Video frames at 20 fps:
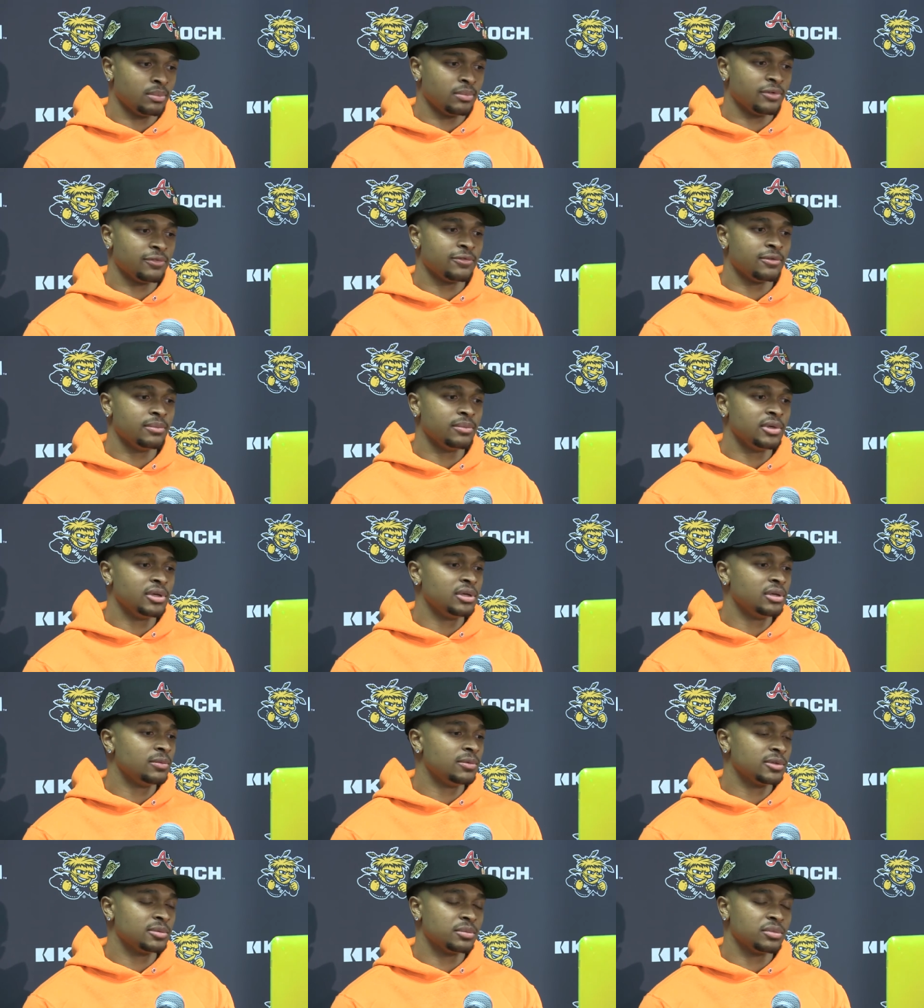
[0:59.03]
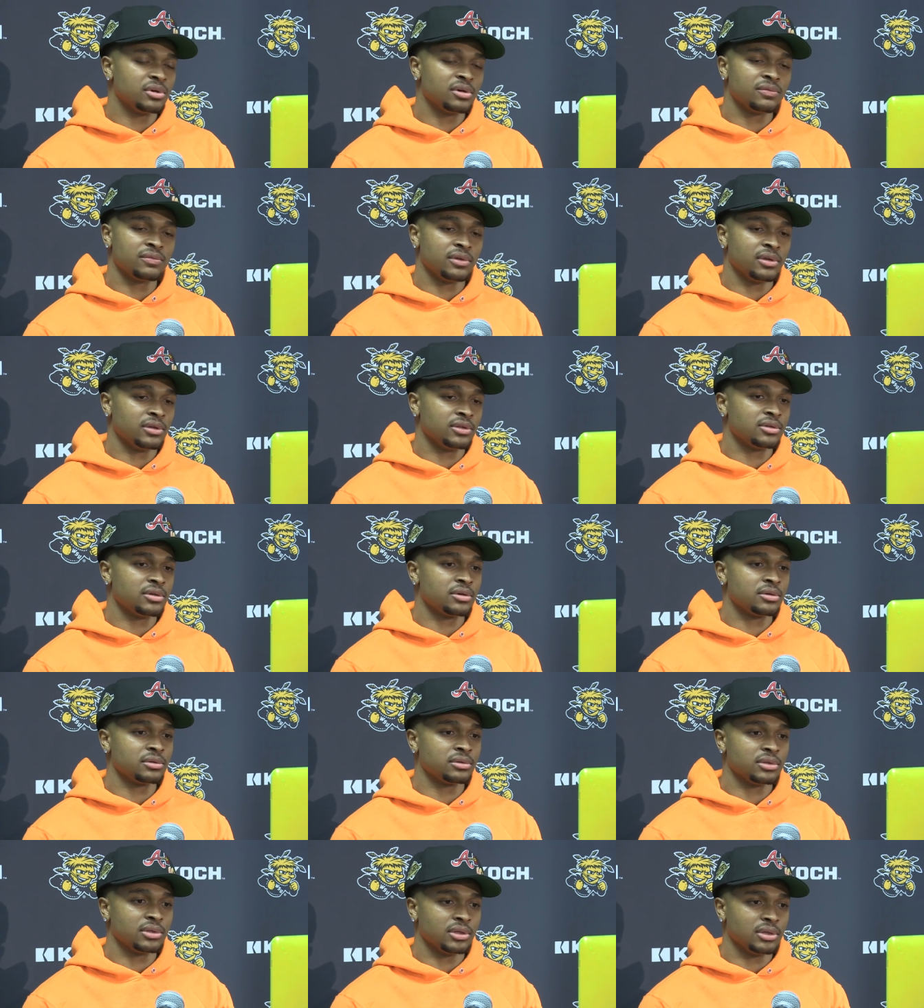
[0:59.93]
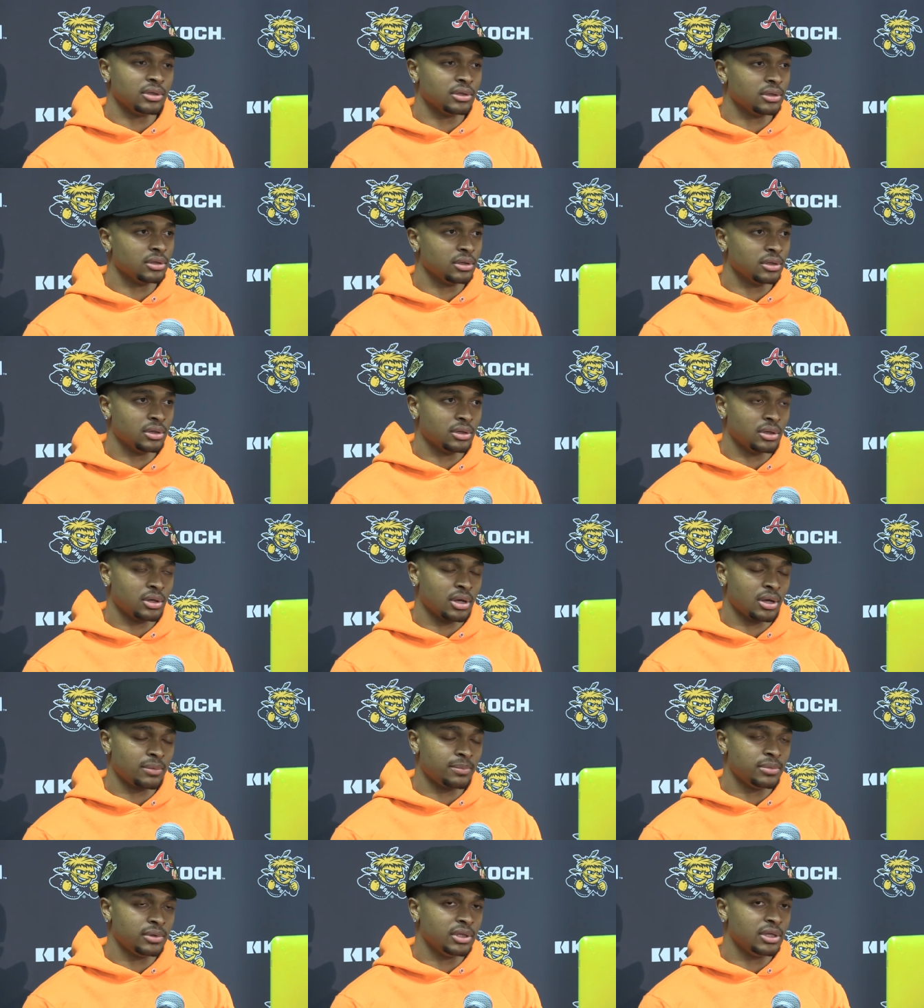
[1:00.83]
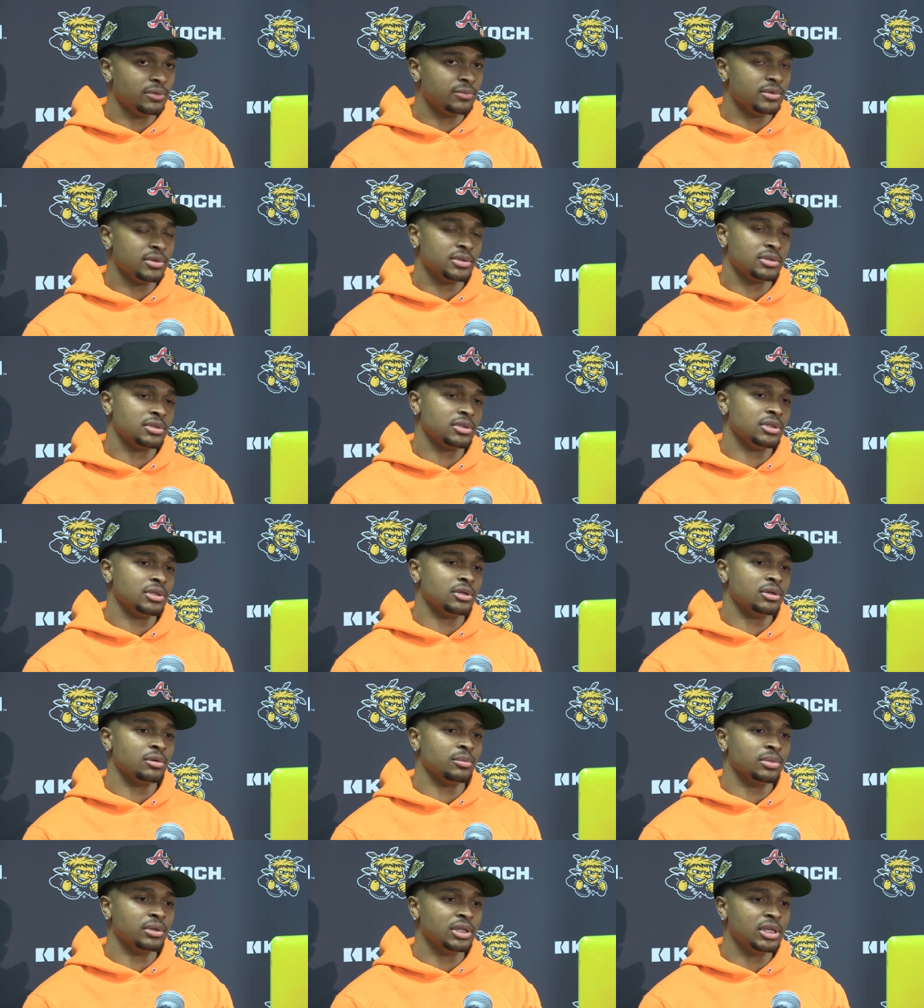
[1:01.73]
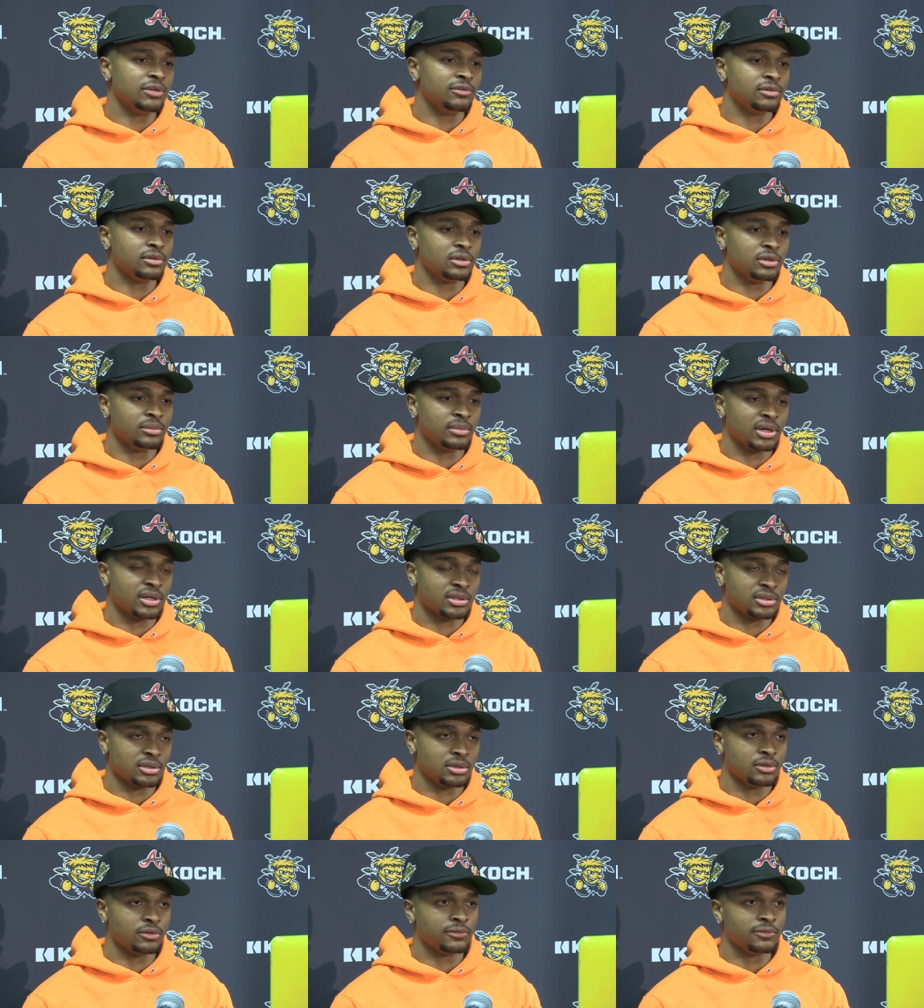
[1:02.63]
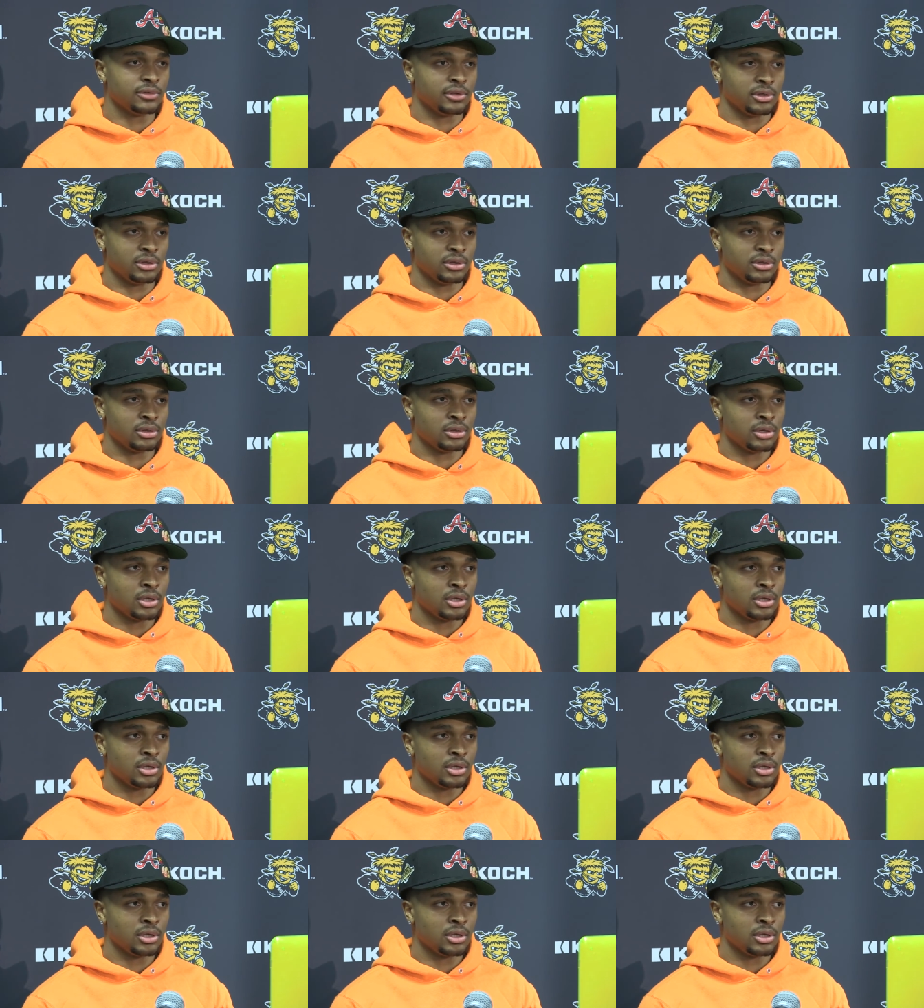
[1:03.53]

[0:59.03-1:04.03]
But for me, it was more of an internal thing. I believe is, believing in myself and,